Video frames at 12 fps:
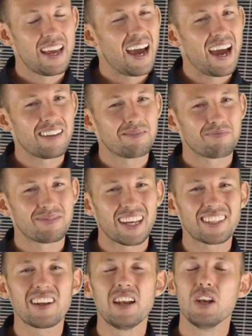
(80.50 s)
And
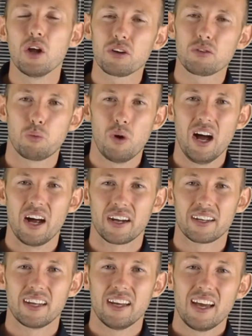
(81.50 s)
that's a lot of work,
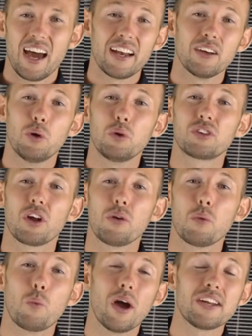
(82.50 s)
and it also
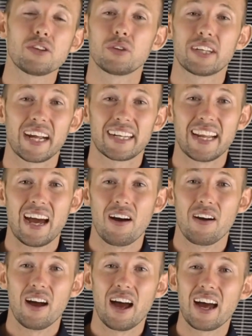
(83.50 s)
wears your deck
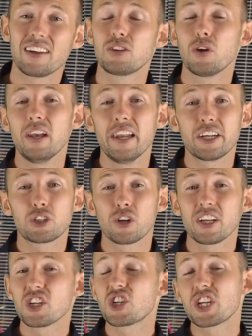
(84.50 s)
down as you're
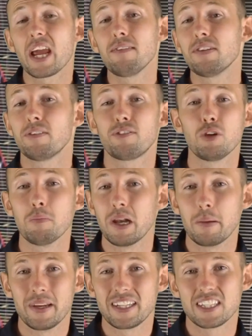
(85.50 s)
literally shaving a few
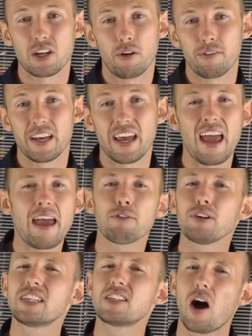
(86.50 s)
millimeters off it
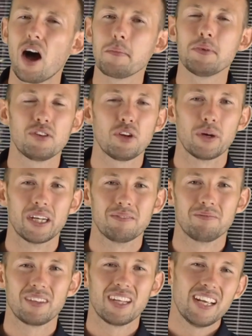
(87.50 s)
every time you do it.
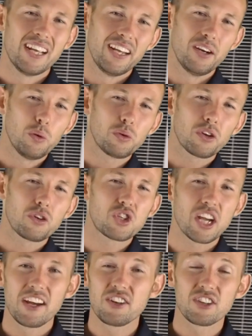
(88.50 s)
It also
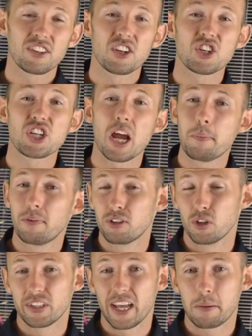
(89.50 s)
changes the shape of
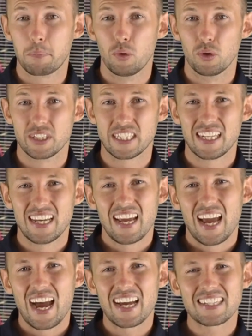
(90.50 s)
your deck boards,
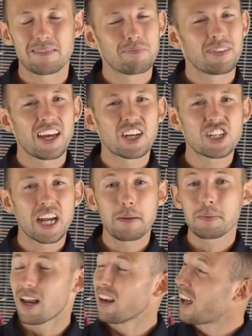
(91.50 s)
as they're
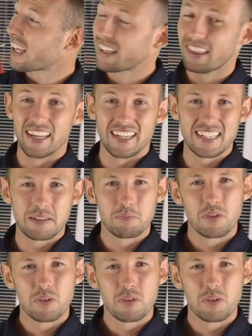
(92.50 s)
shaped like this,